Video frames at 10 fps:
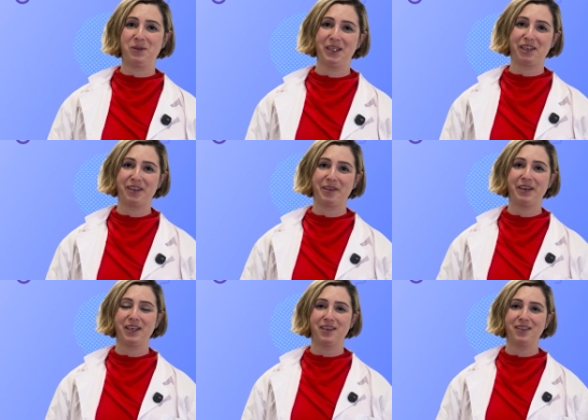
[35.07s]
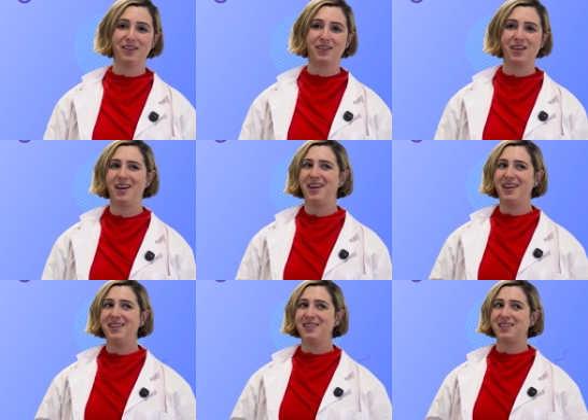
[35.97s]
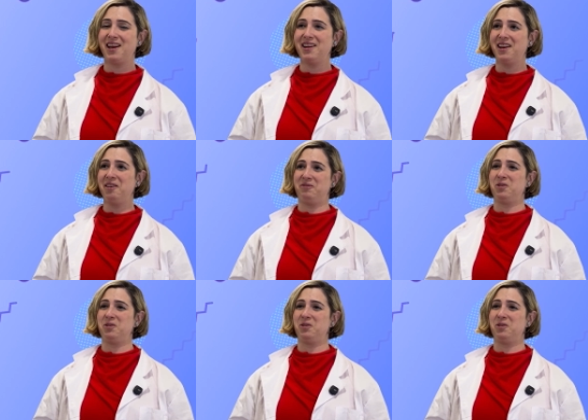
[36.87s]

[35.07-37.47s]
to electric vehicles. It's enough